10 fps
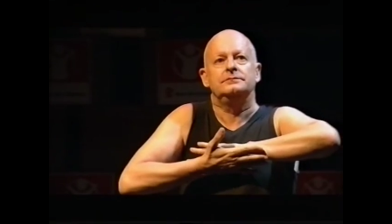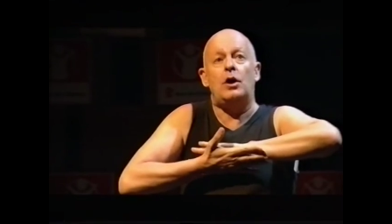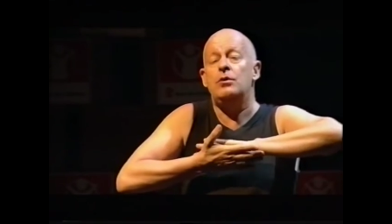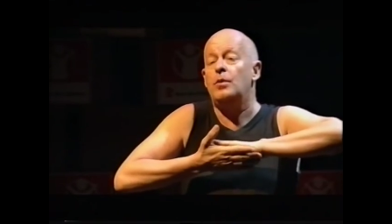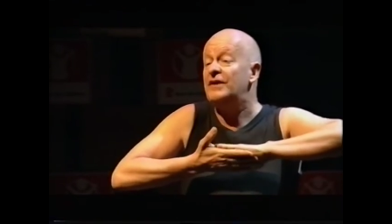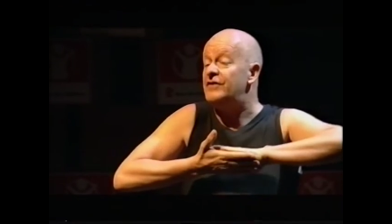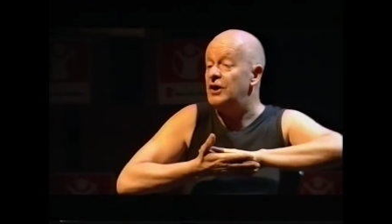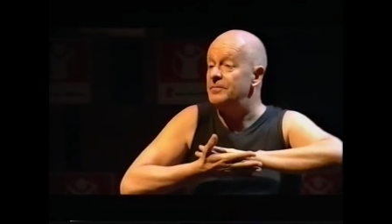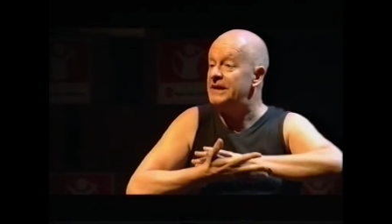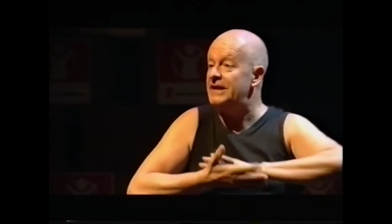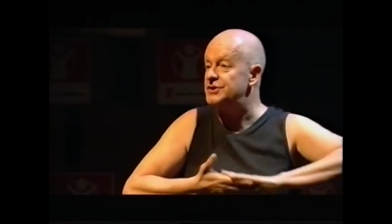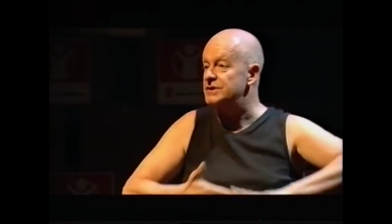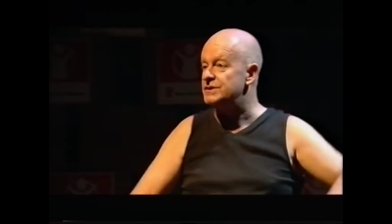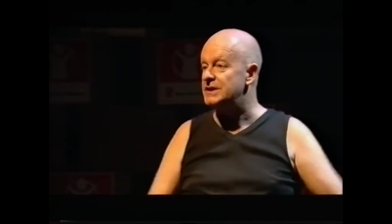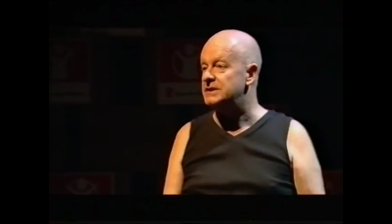Oh, one of the urban
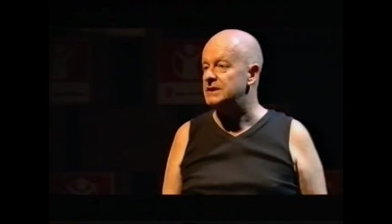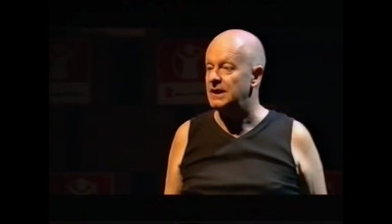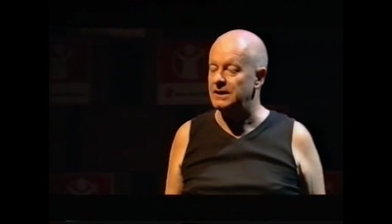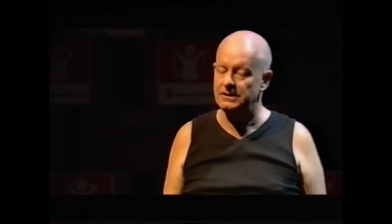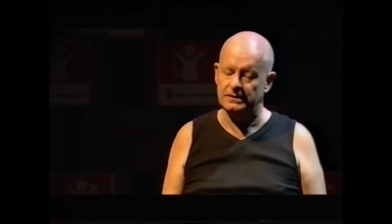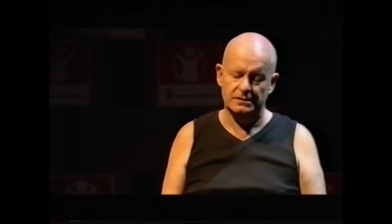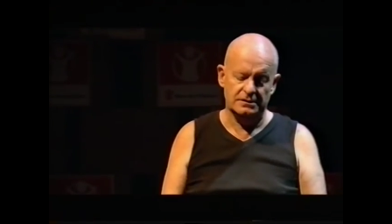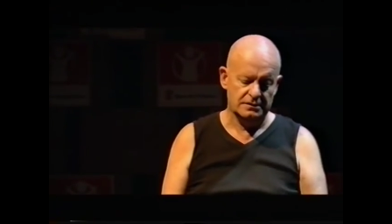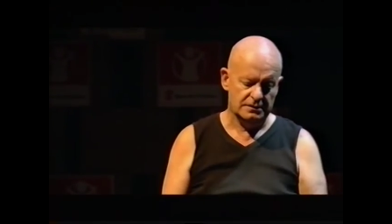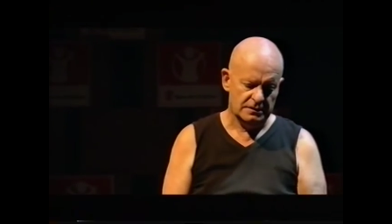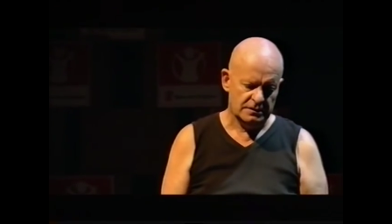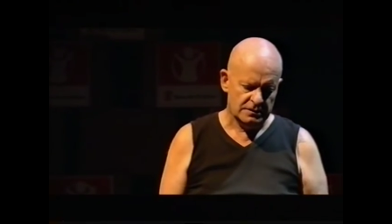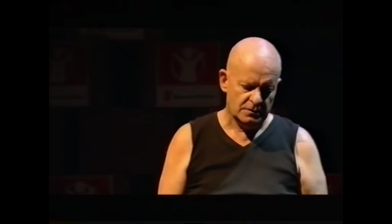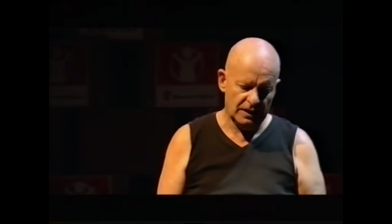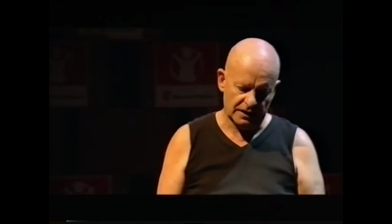legends that,
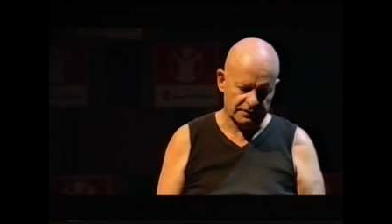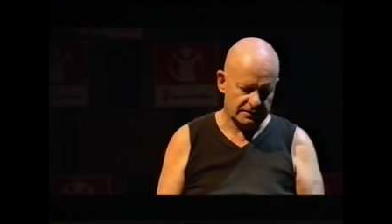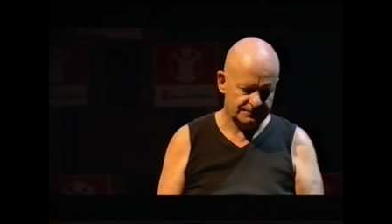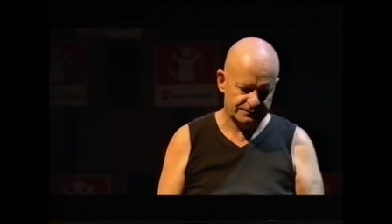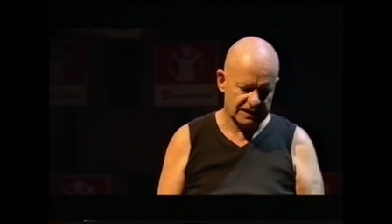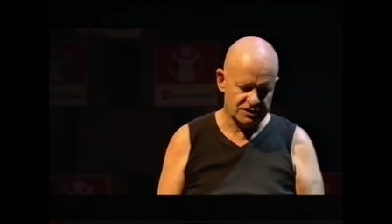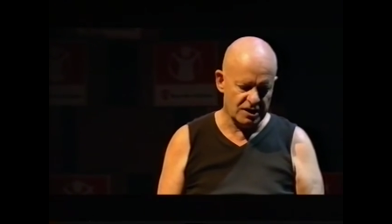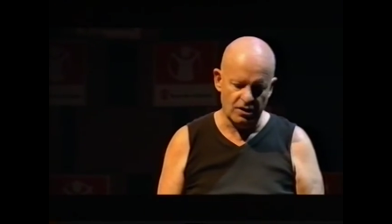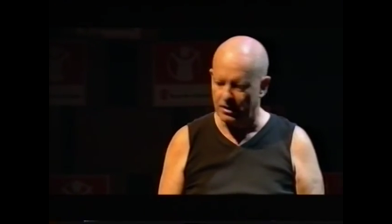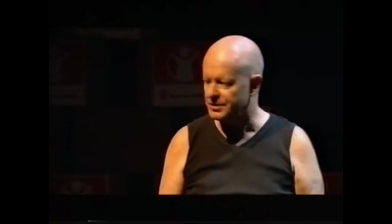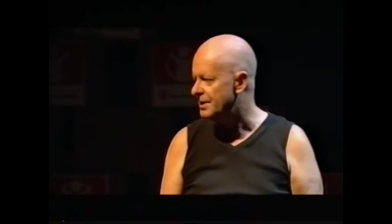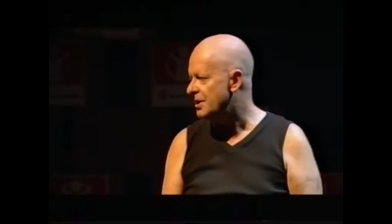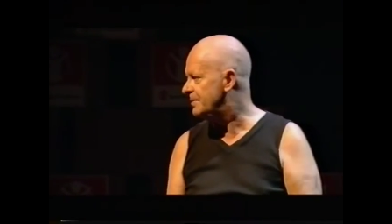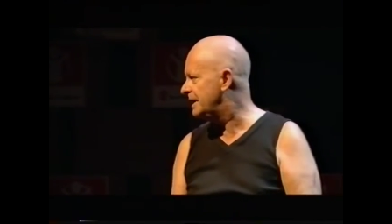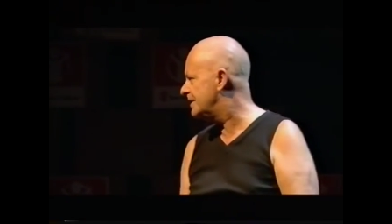well, it's no longer an
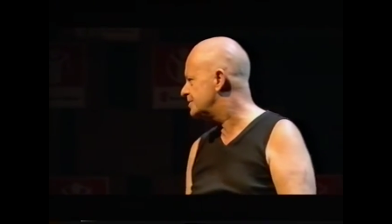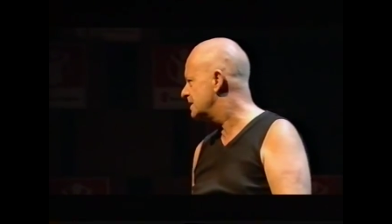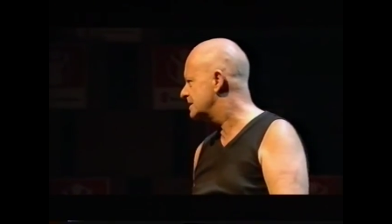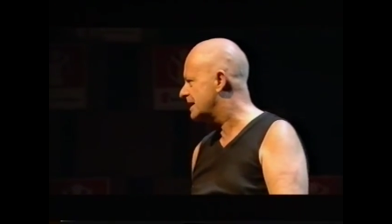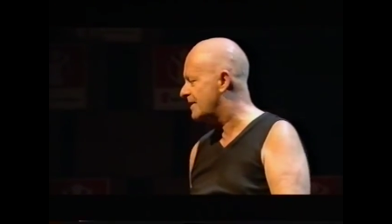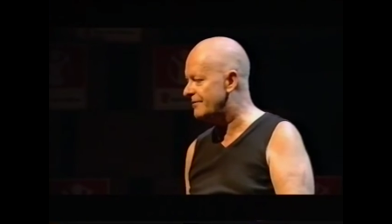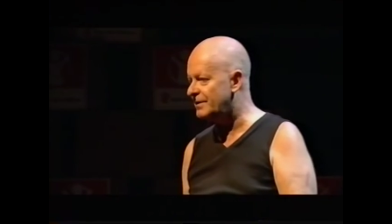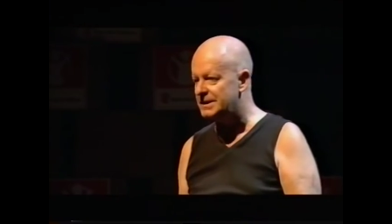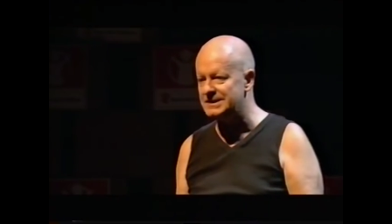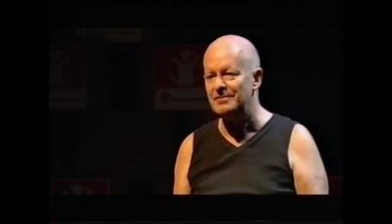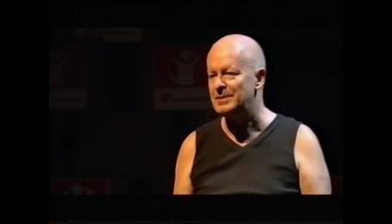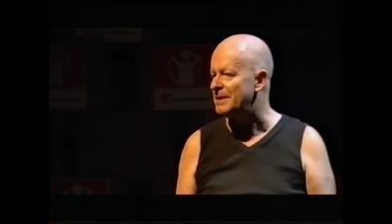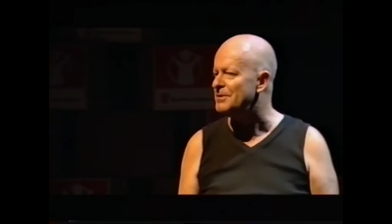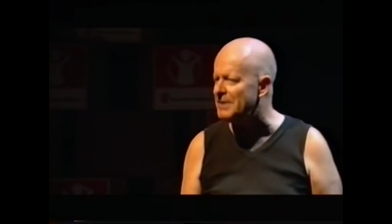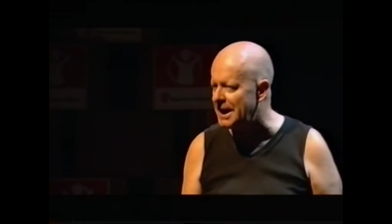urban legend in South Africa. It's now
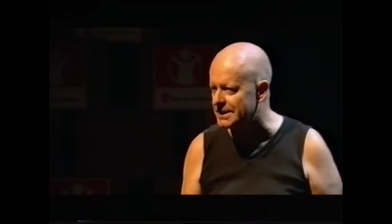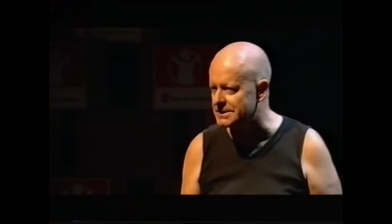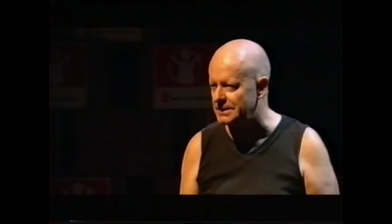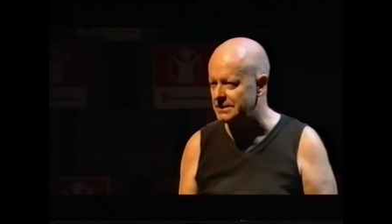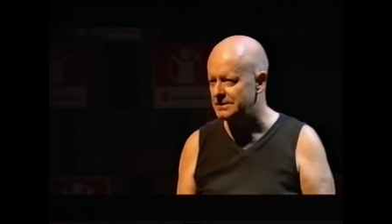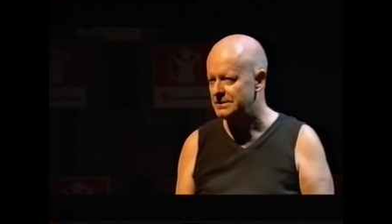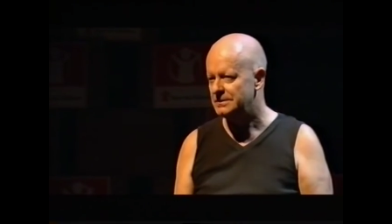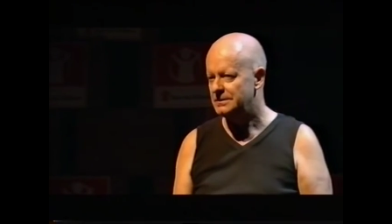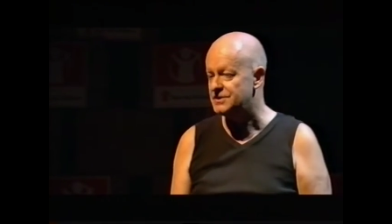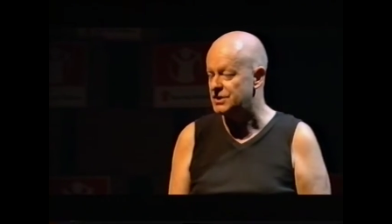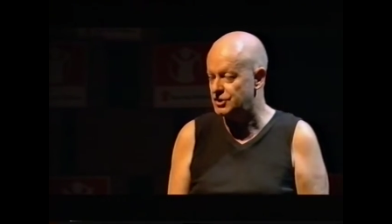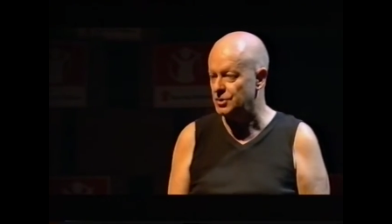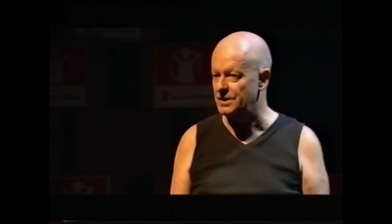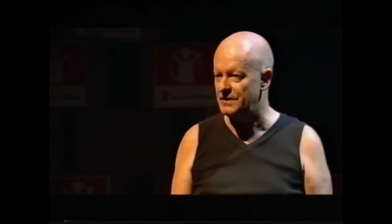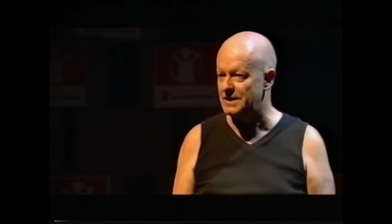become a reality. Is the
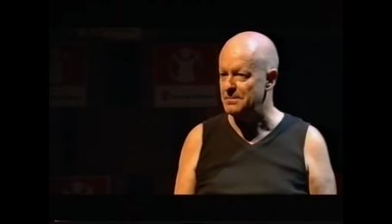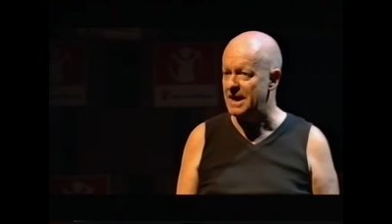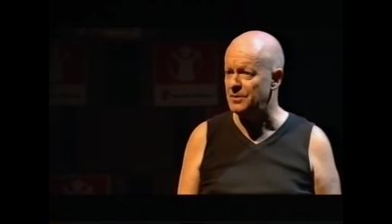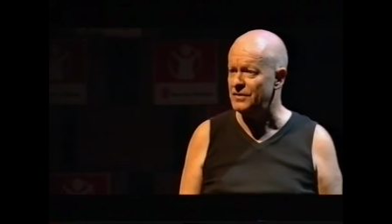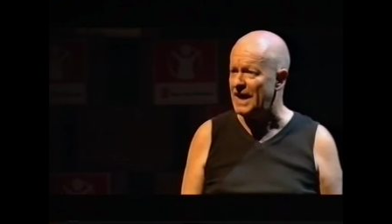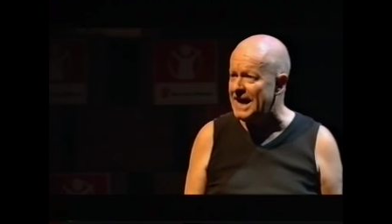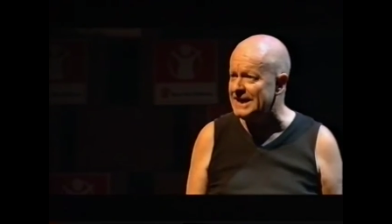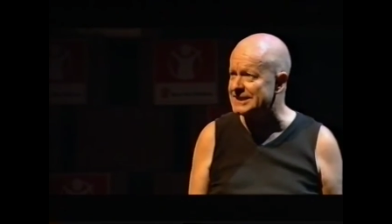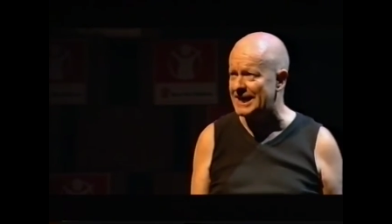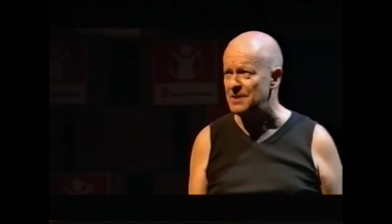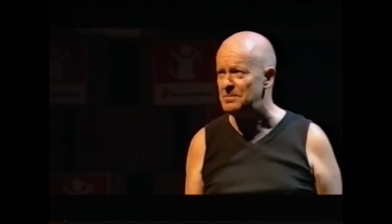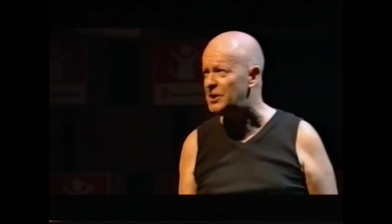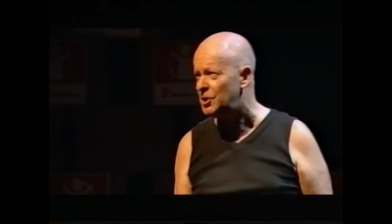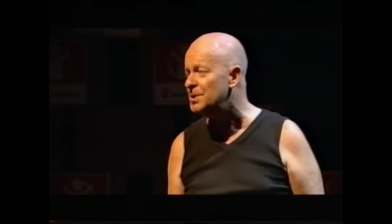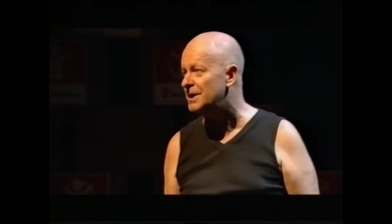story that a man with AIDS can be
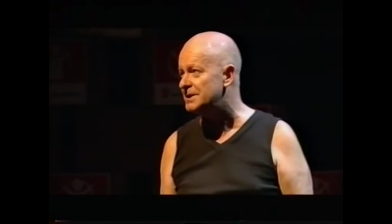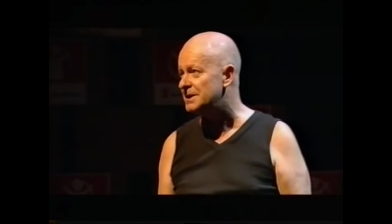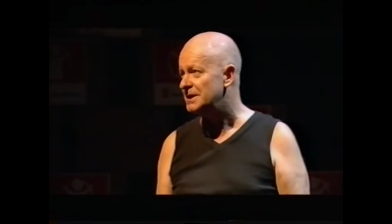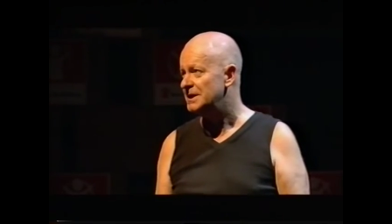cured